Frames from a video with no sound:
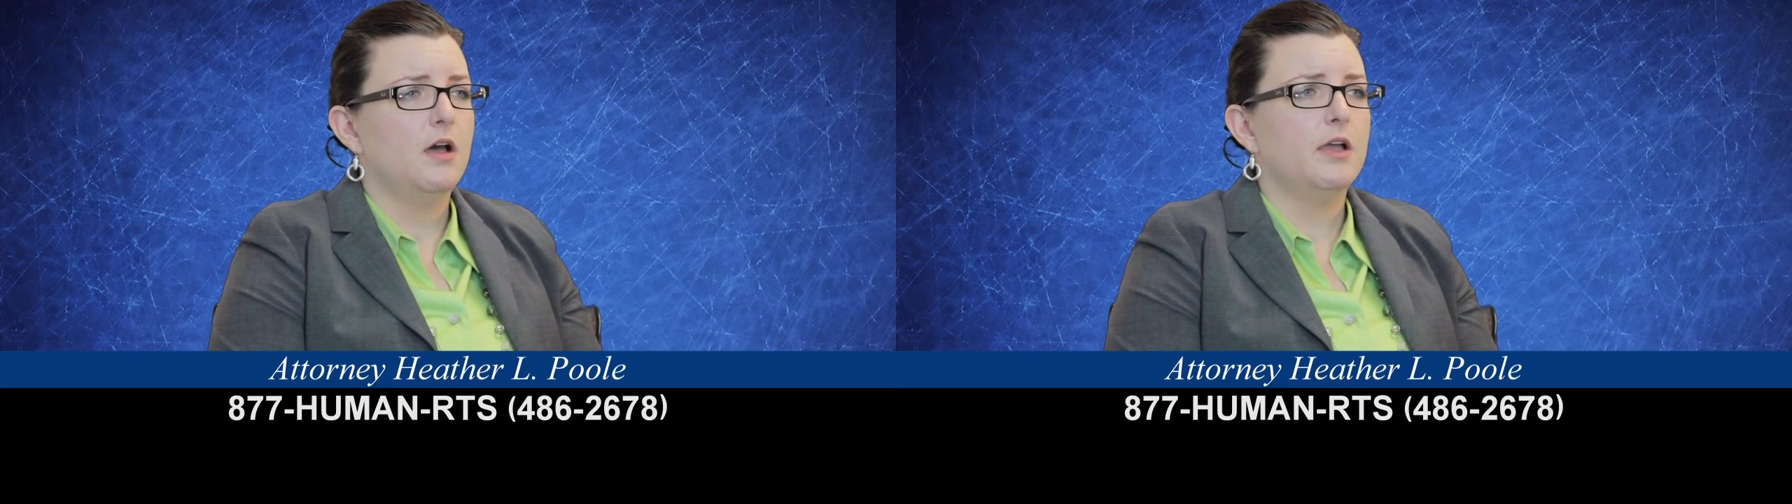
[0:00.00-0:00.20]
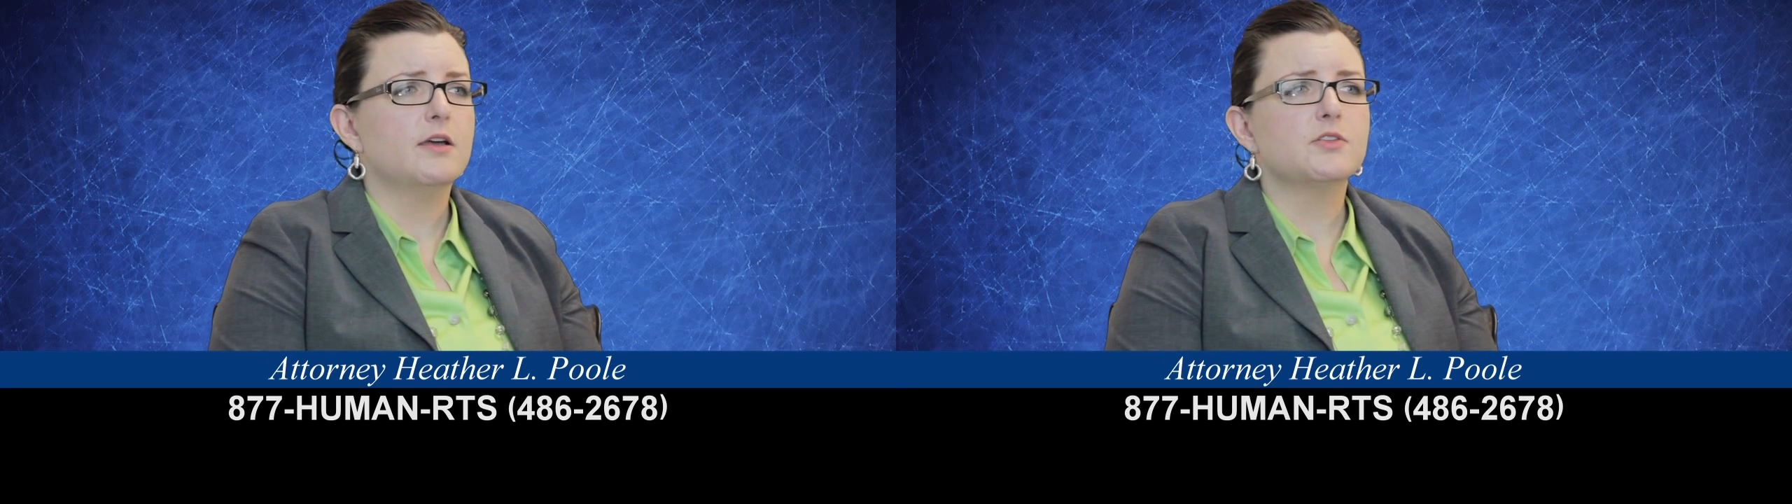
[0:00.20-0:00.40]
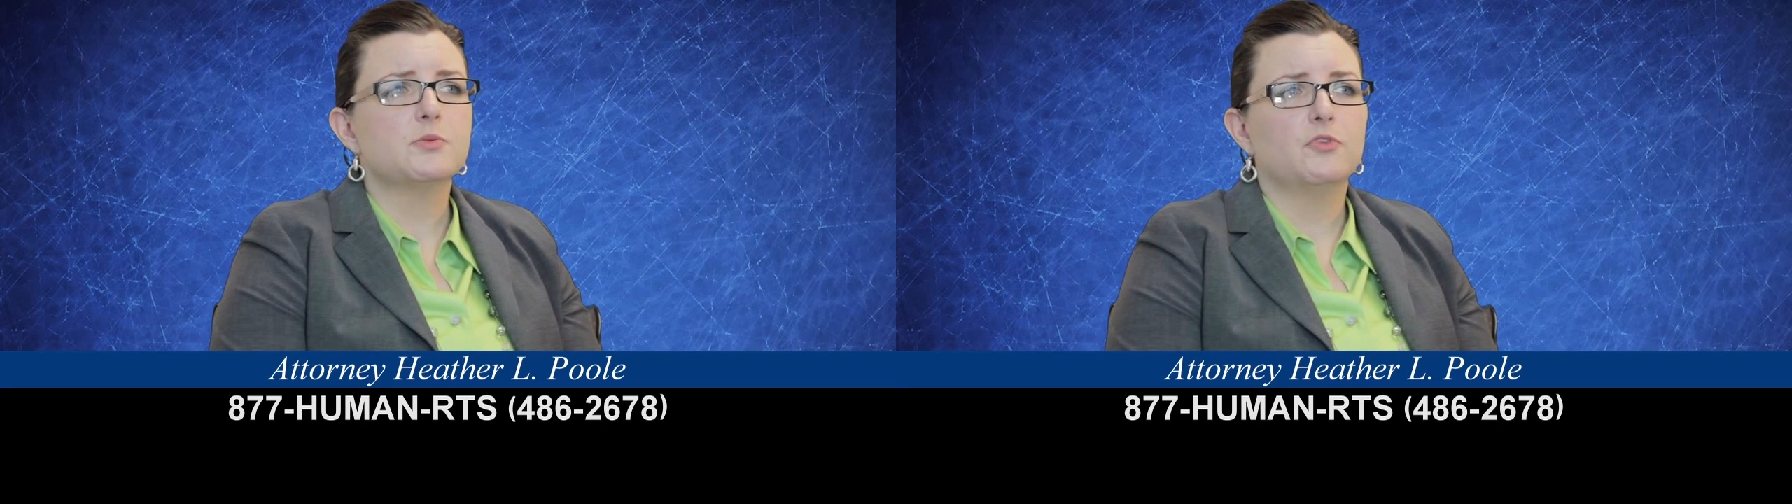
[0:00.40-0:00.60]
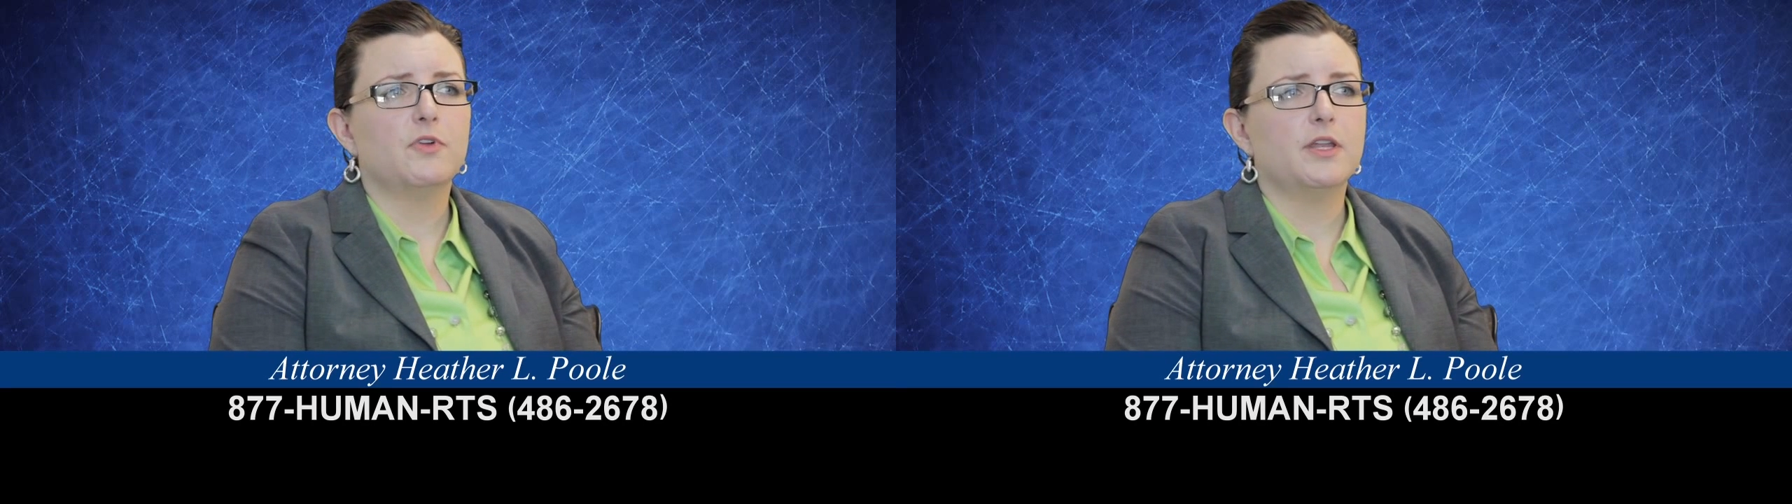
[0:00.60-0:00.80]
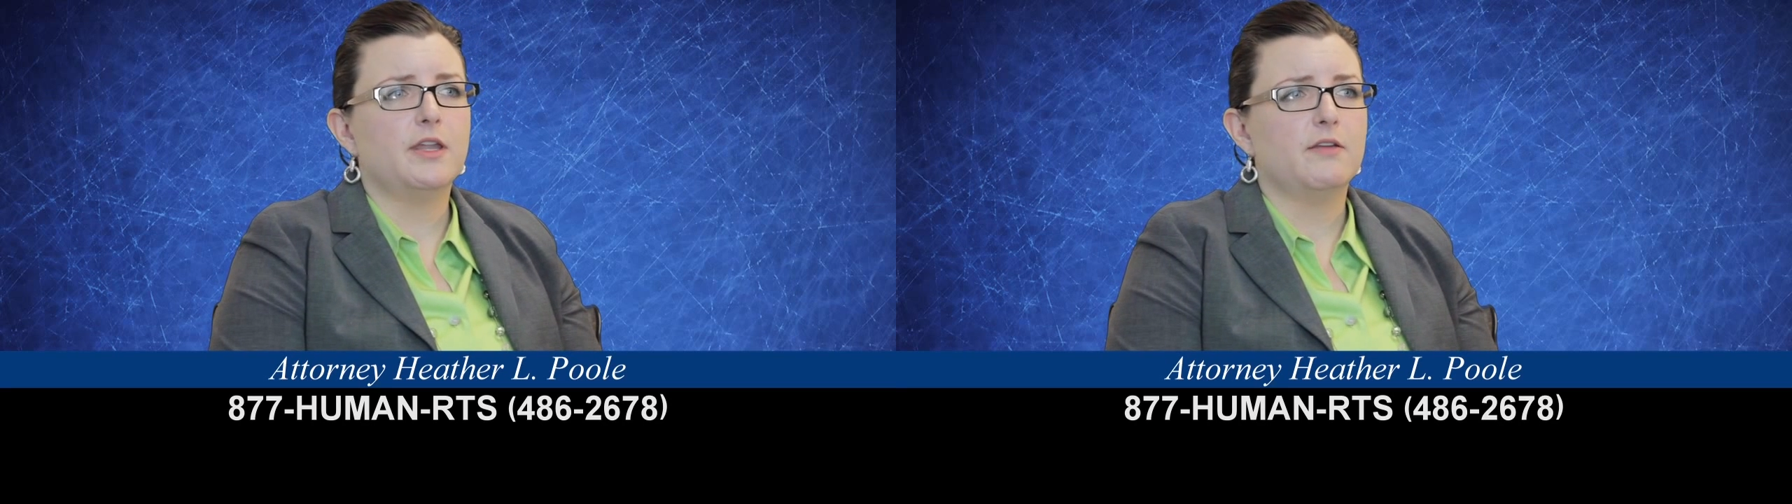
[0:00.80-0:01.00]
I also
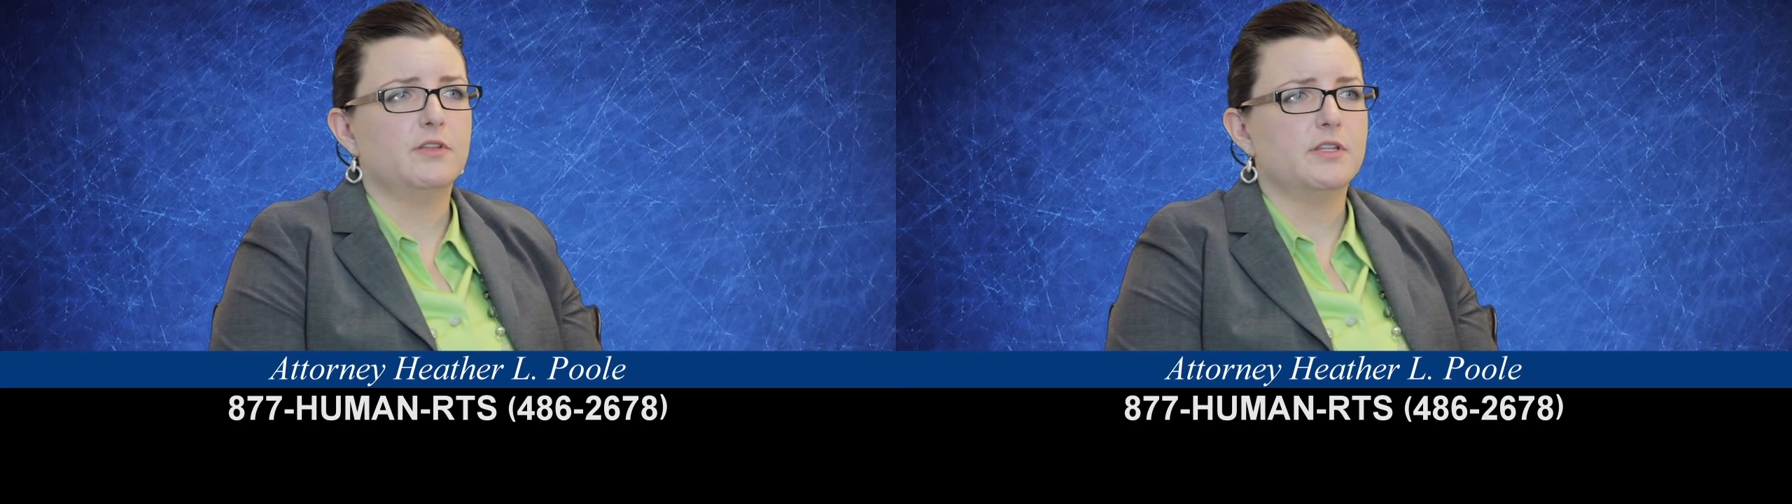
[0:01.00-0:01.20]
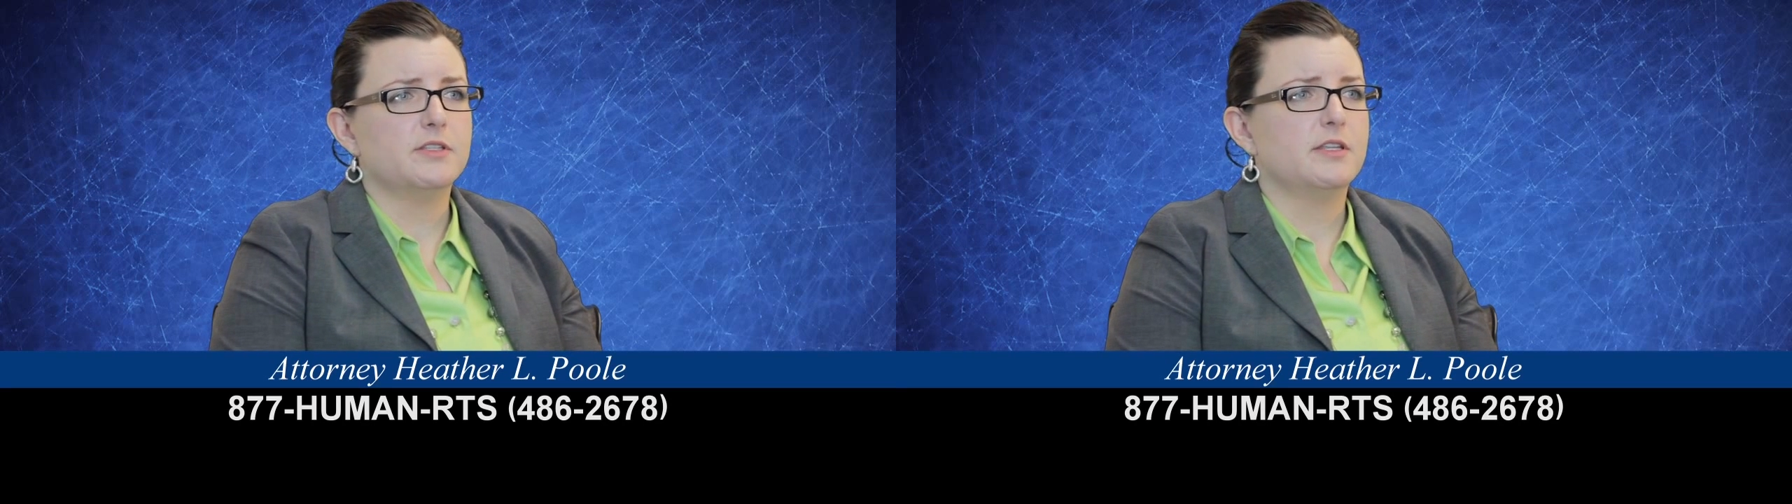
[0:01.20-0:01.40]
provided evidence